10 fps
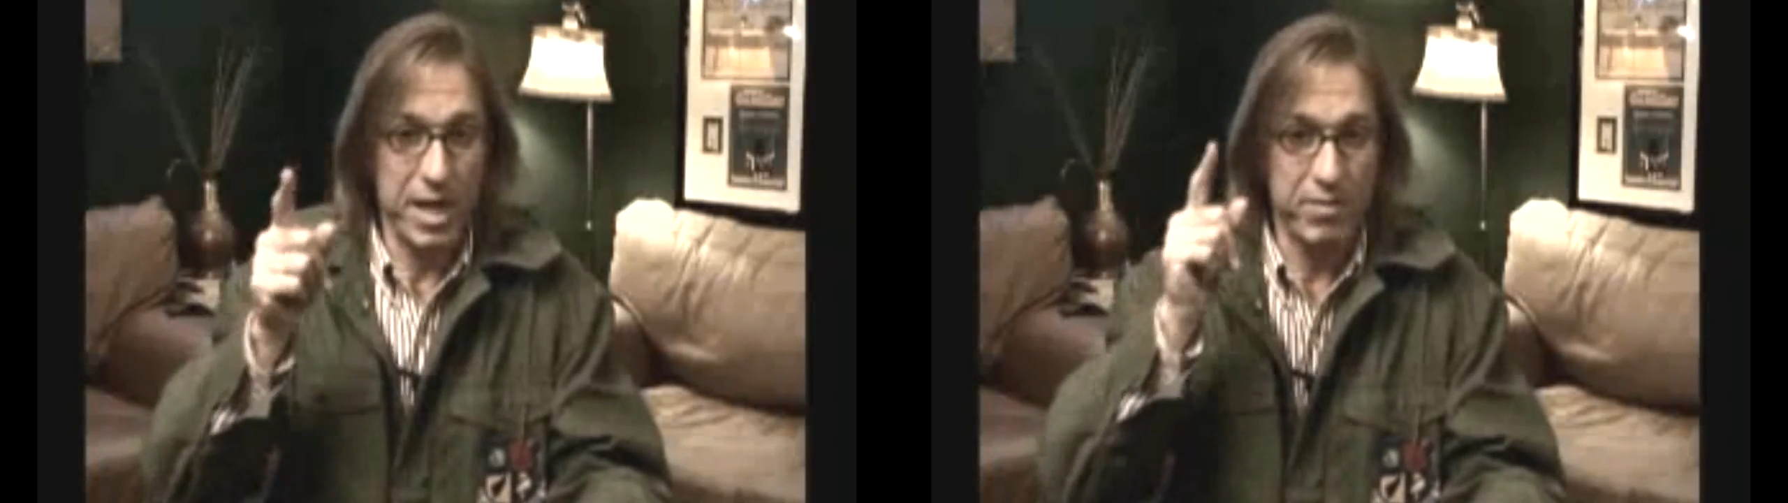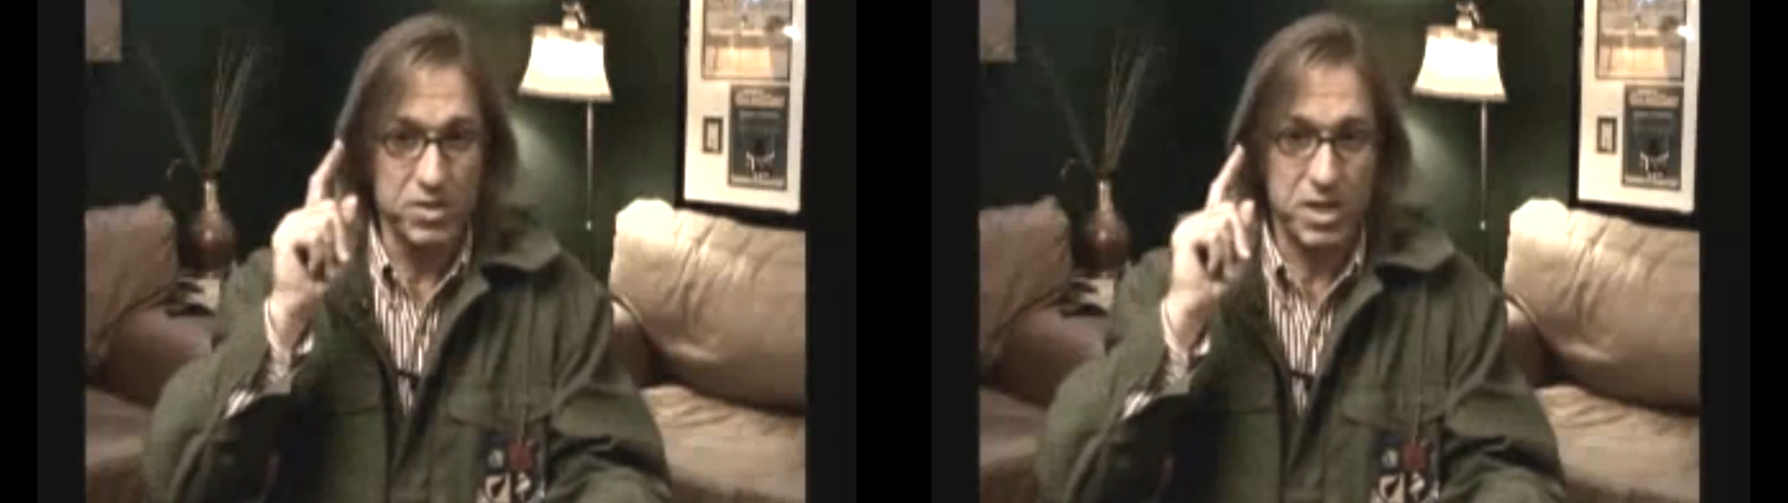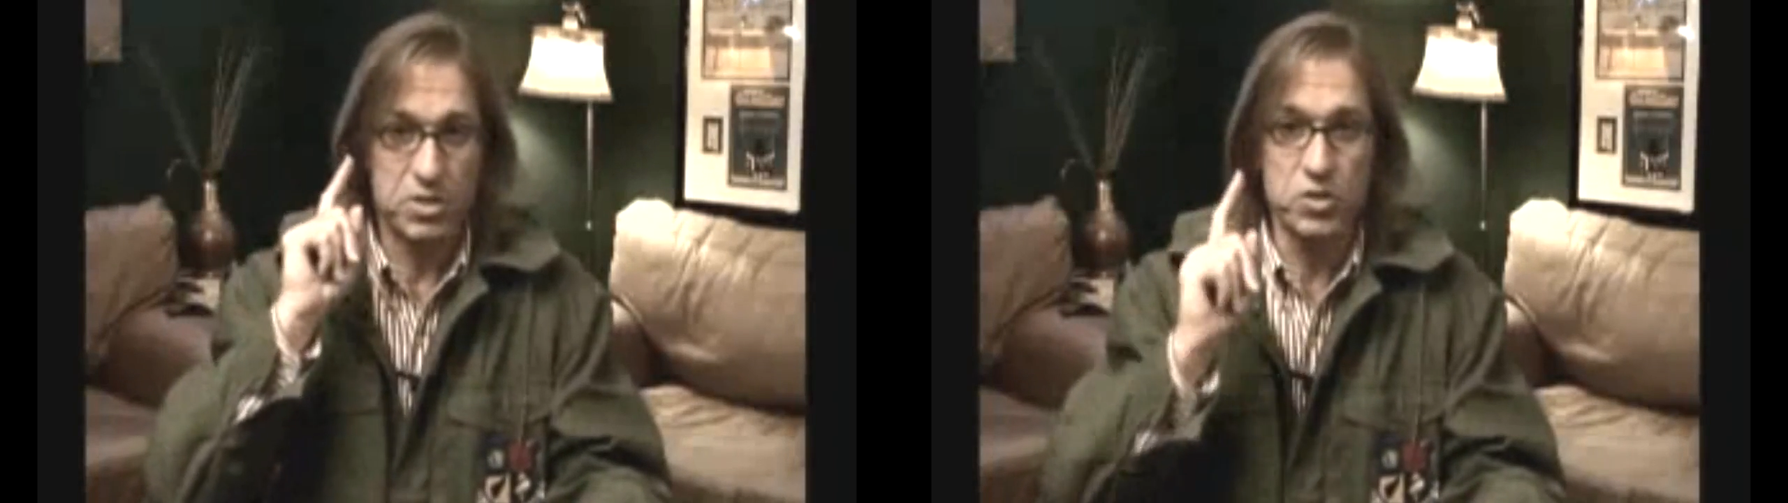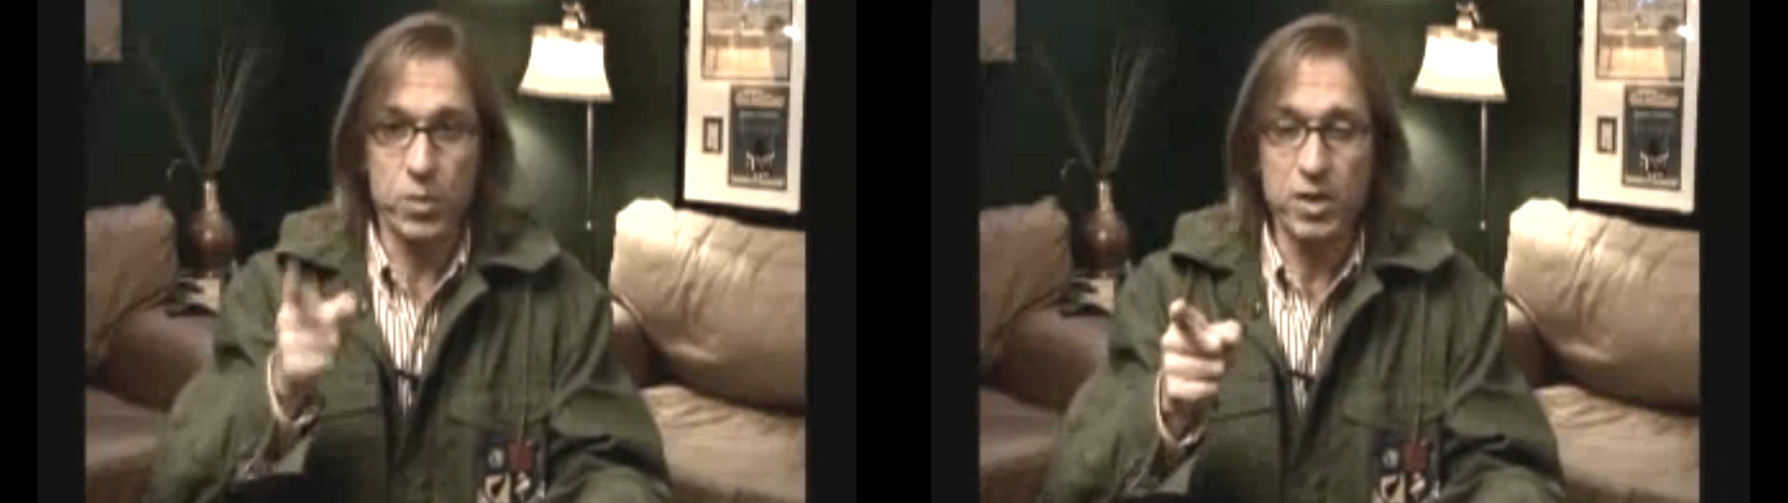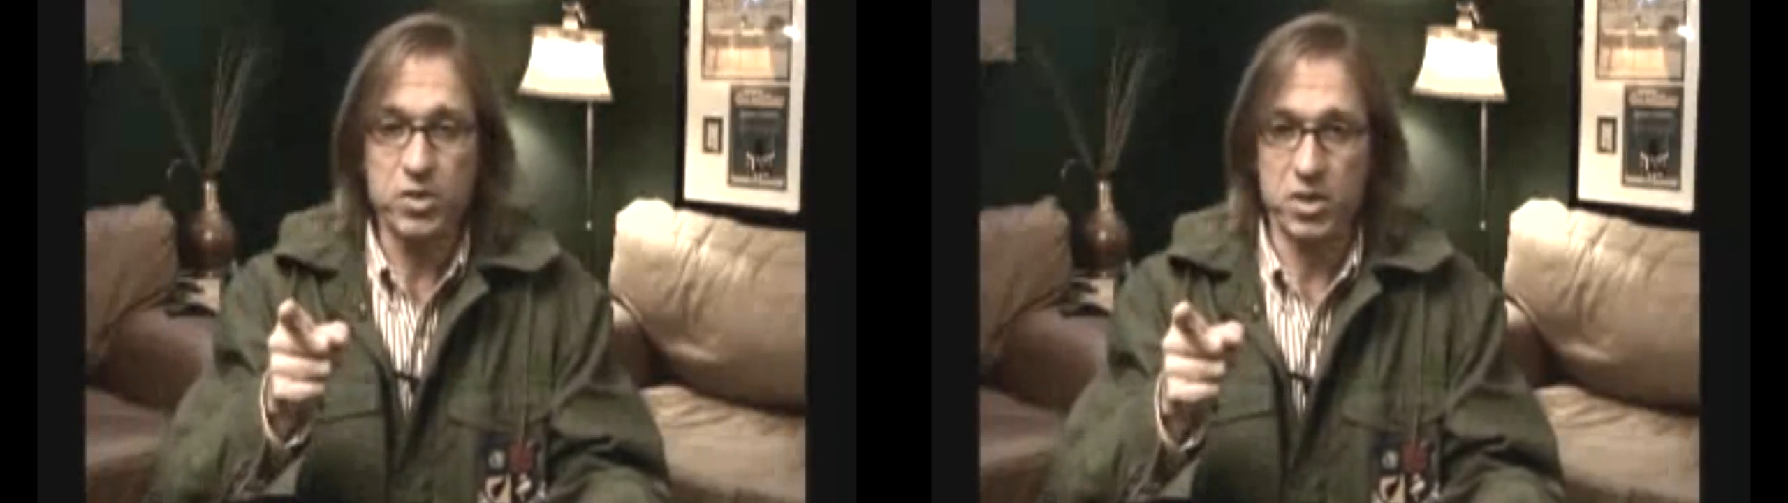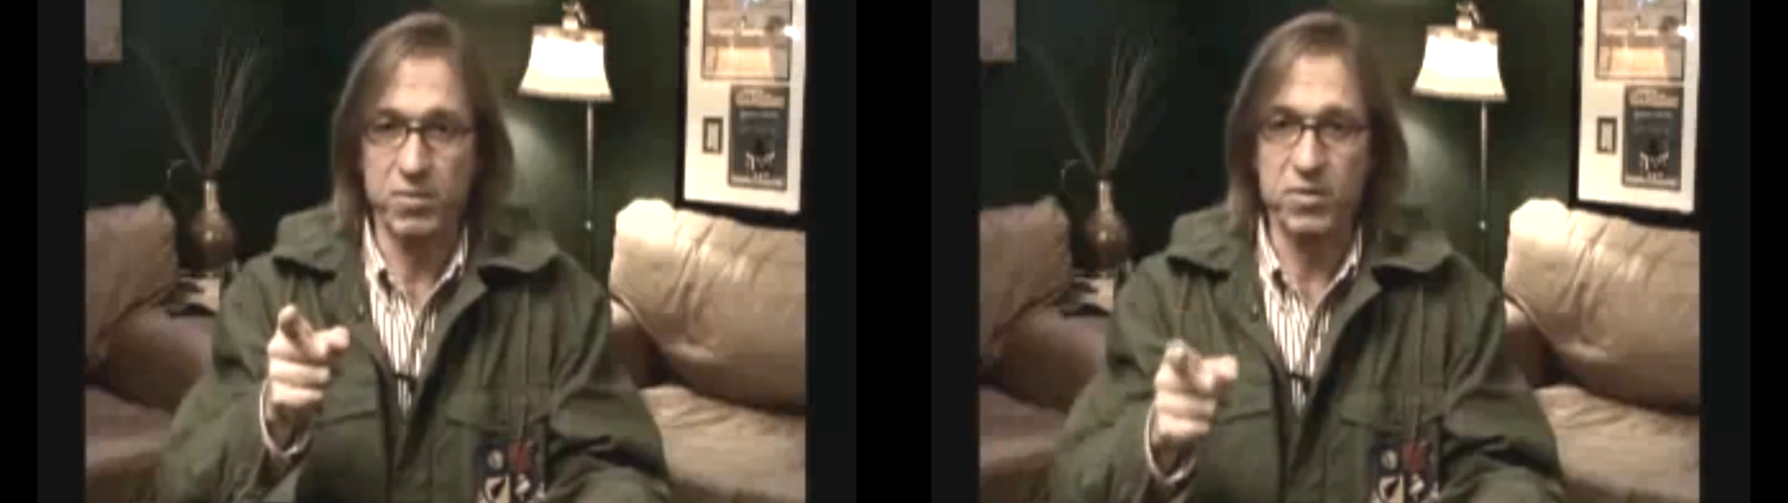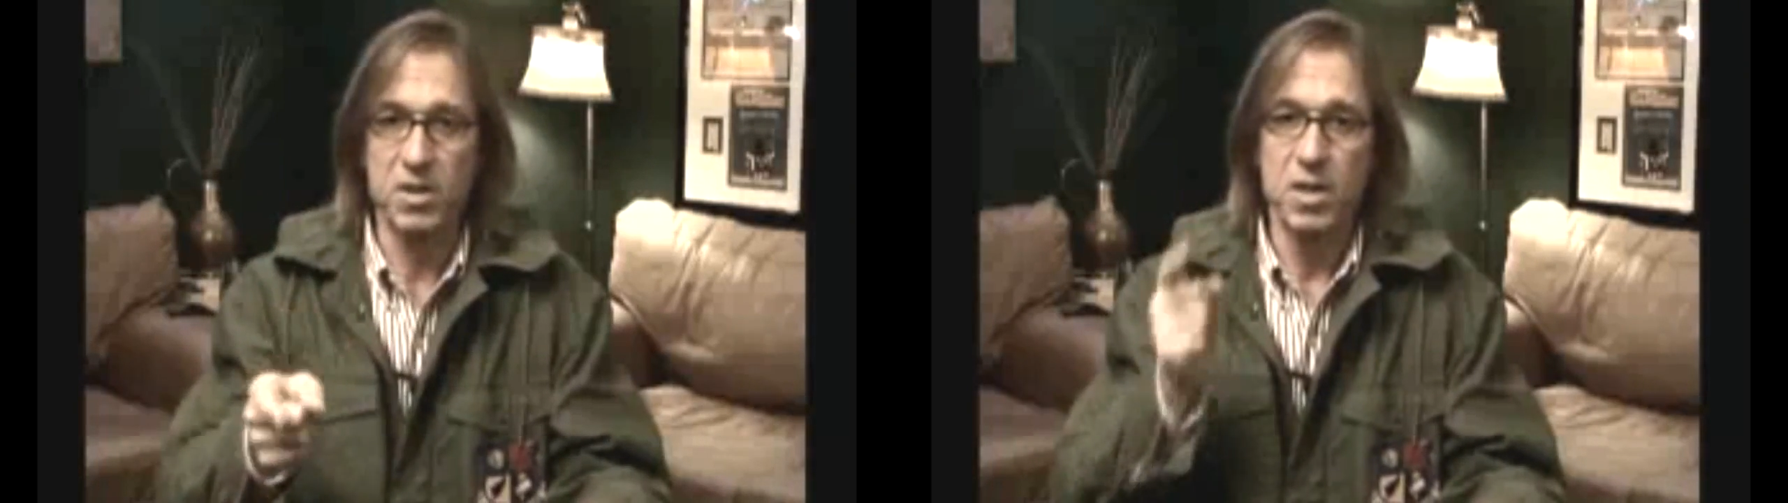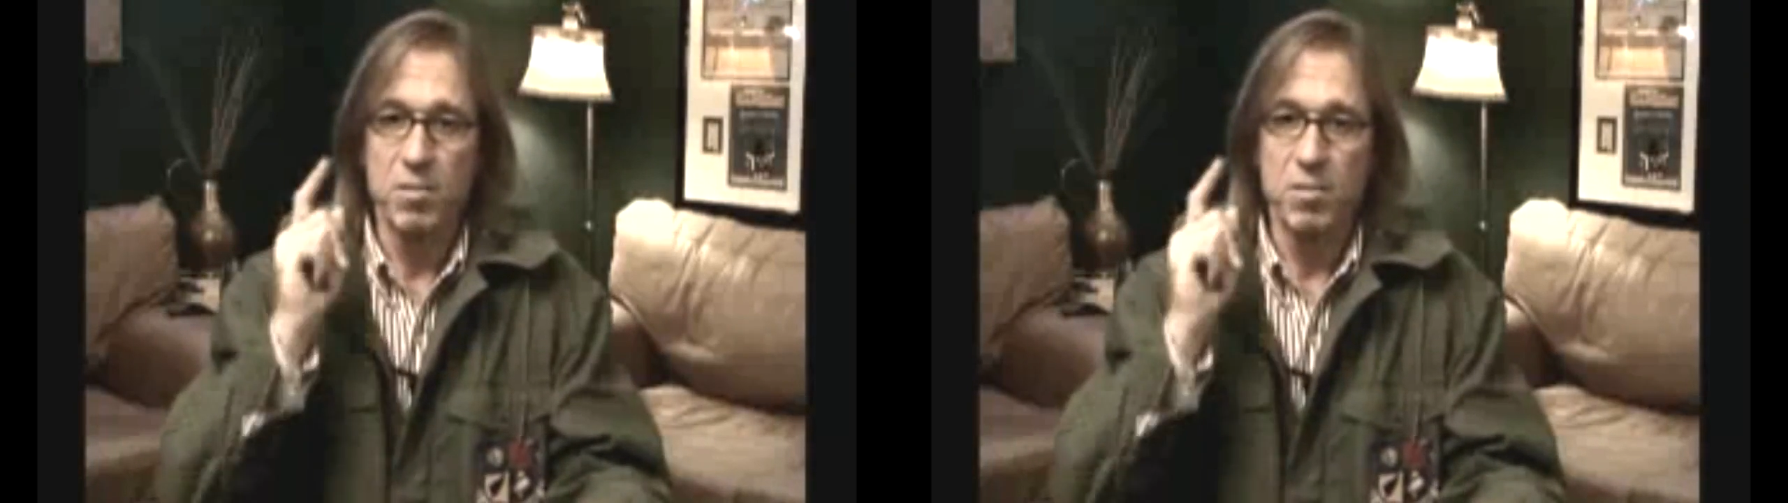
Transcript: I was on swing shift,